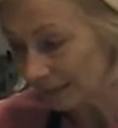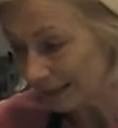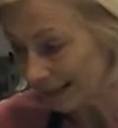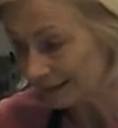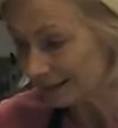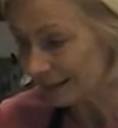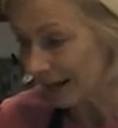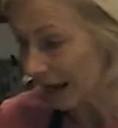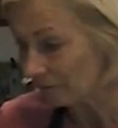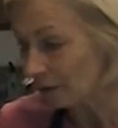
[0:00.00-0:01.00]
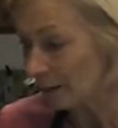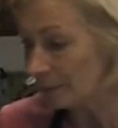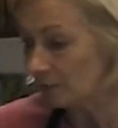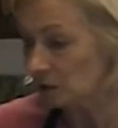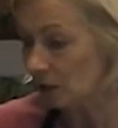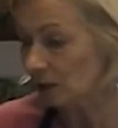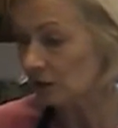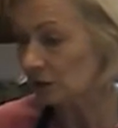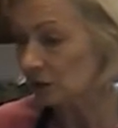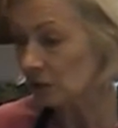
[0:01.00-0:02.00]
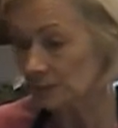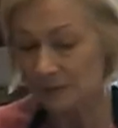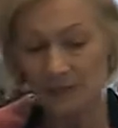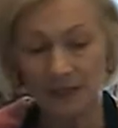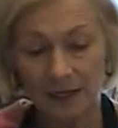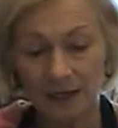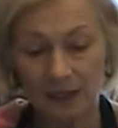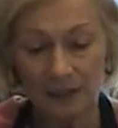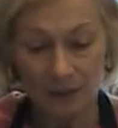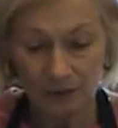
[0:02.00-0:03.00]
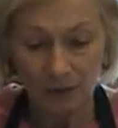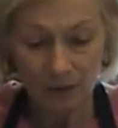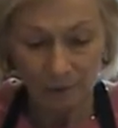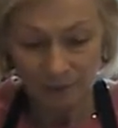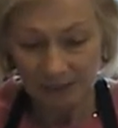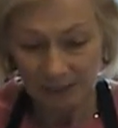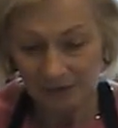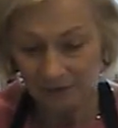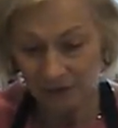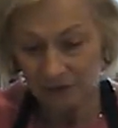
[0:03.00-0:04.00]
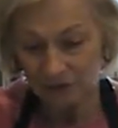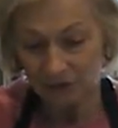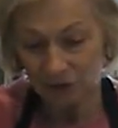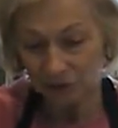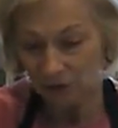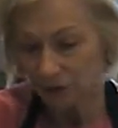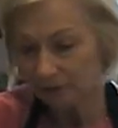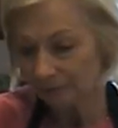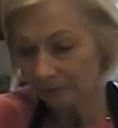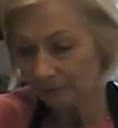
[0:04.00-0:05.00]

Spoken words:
nuts and a half cup of chocolate chips. So I'm going to add the sugar